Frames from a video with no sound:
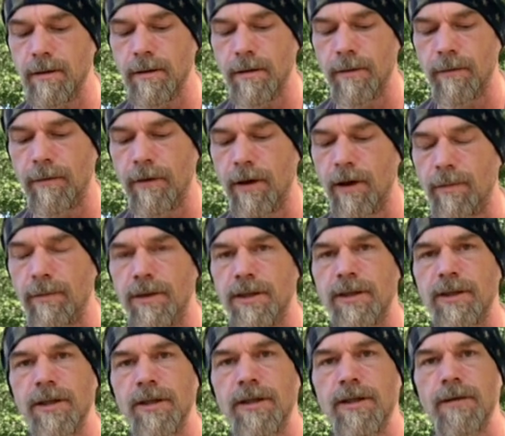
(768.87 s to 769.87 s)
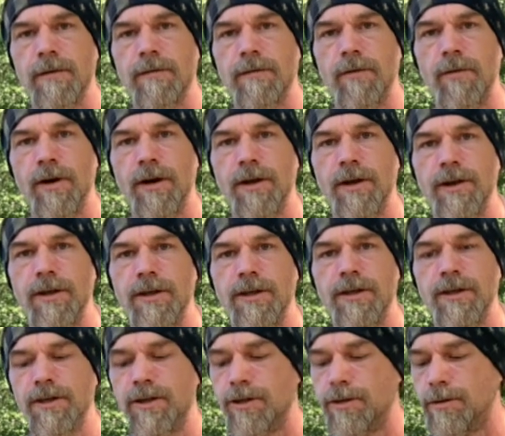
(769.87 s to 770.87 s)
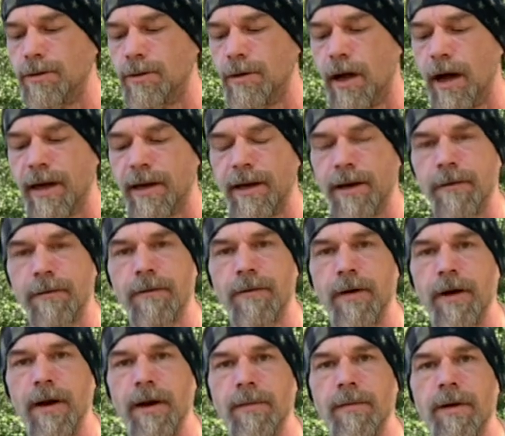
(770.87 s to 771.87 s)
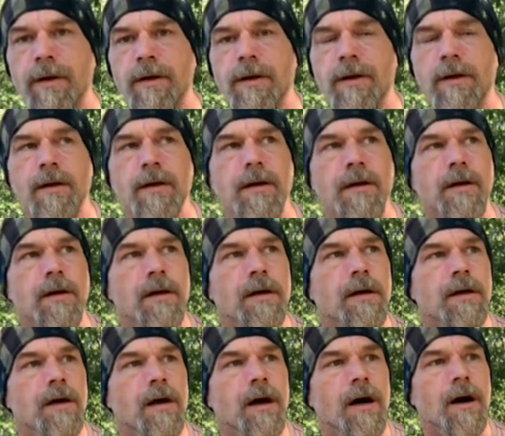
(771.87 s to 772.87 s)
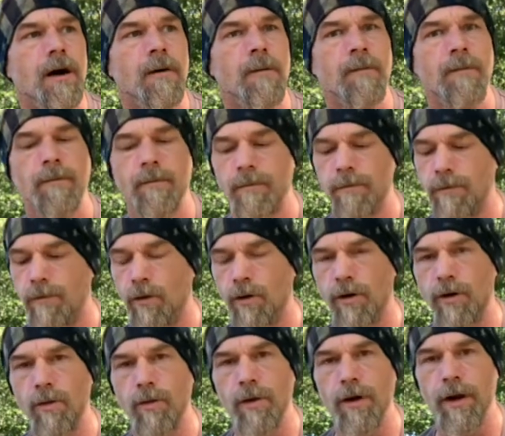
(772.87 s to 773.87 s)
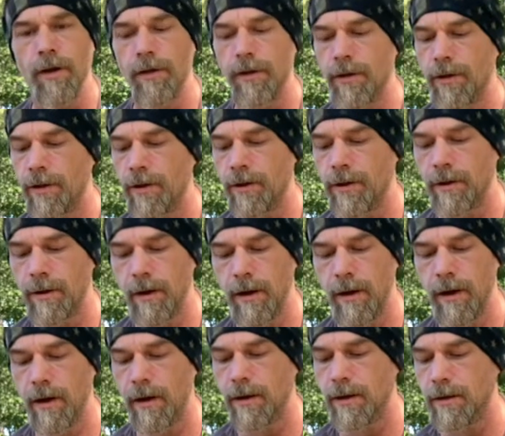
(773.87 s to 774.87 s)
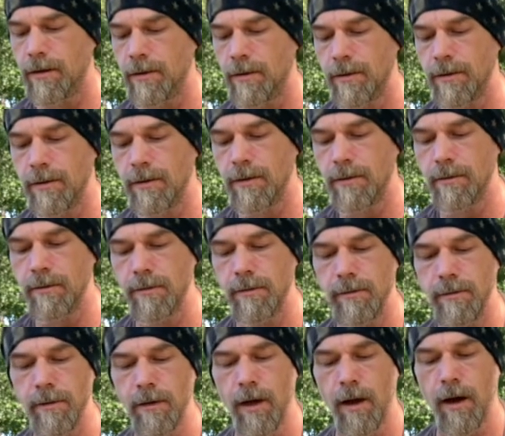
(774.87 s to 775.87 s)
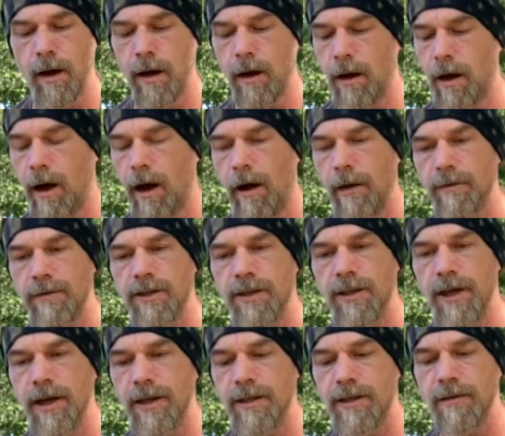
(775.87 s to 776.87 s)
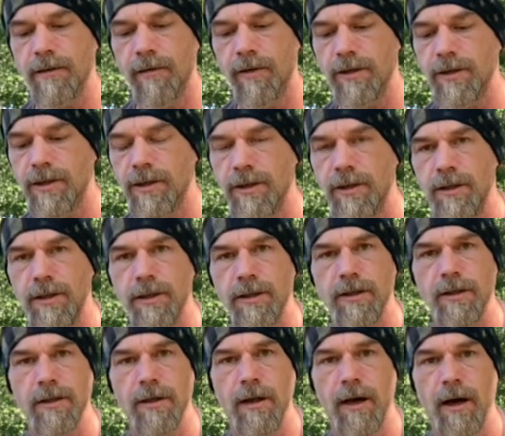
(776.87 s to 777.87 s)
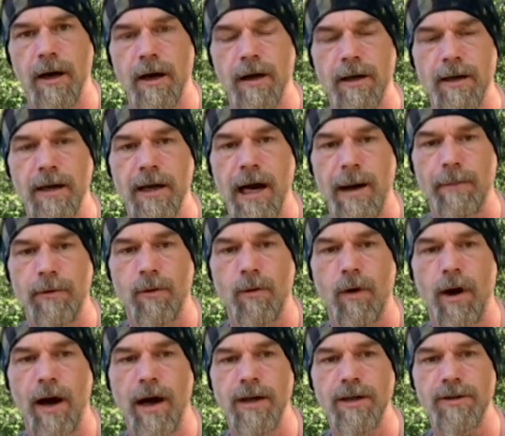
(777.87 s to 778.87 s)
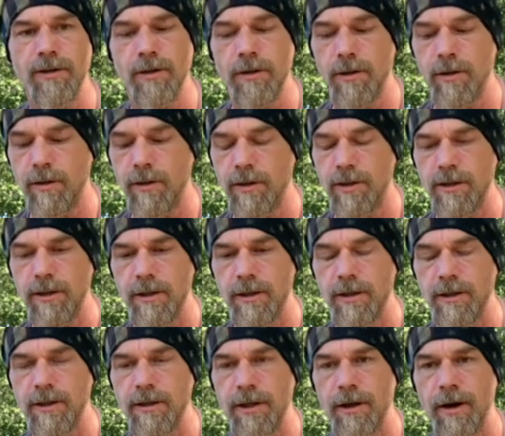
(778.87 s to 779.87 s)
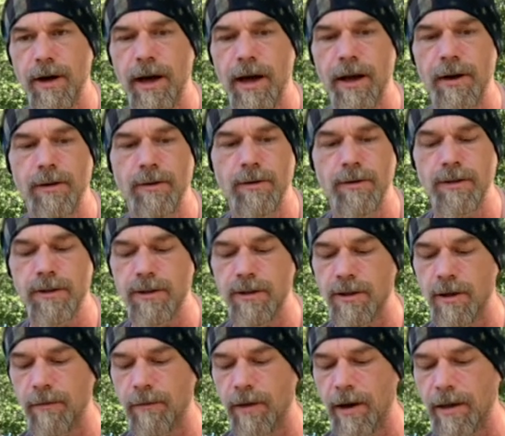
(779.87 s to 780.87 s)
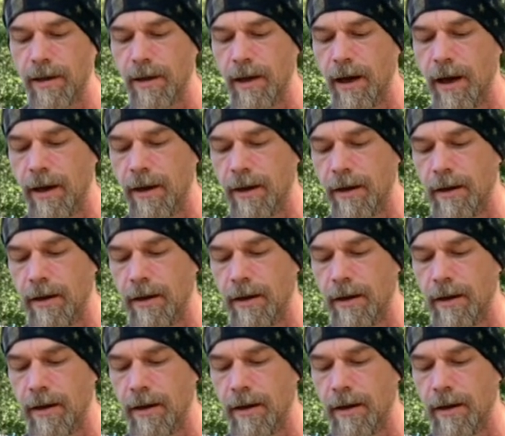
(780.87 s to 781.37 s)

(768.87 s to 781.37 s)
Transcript: develop a sense of what it is that you like in a frame. Um, fork width, uh, offsets versus uh, capitalized or, or center handles and stuff like that.